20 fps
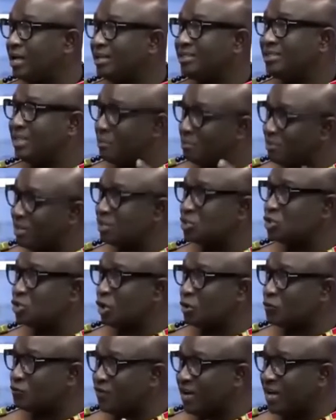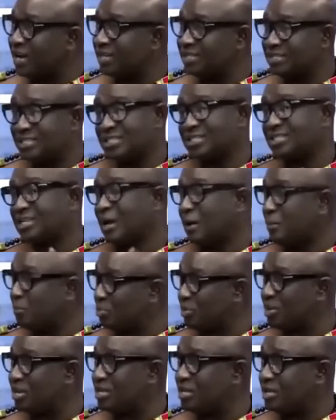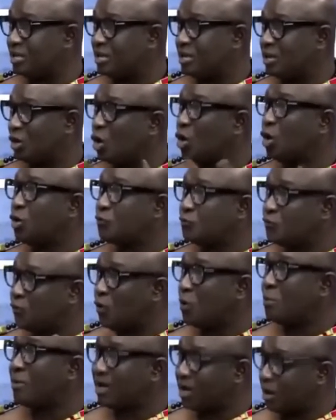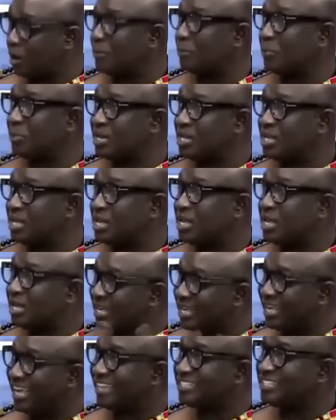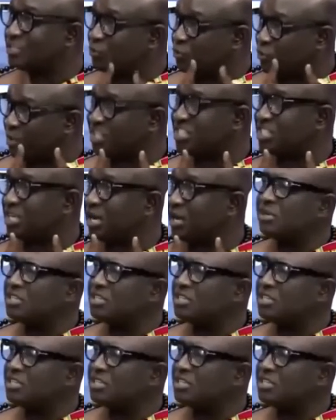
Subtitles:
the Minister of Finance's company or former company gets richer.